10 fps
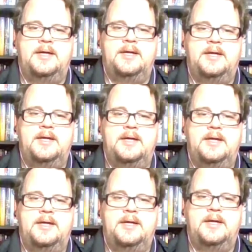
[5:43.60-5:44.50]

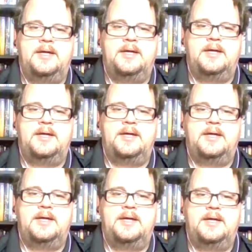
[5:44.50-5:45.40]

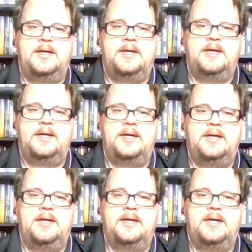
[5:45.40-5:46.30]

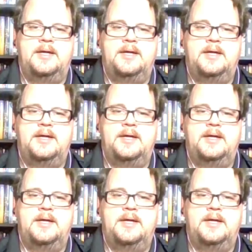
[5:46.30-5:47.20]

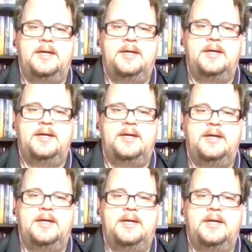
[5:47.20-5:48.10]

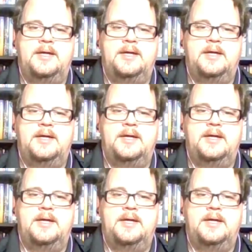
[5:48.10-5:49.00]

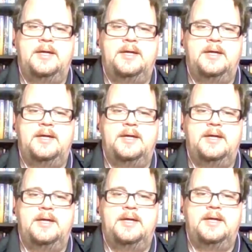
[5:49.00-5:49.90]

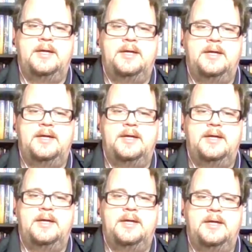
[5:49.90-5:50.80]

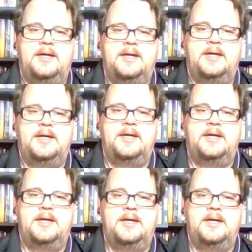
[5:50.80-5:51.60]
No words are spoken by the person on screen.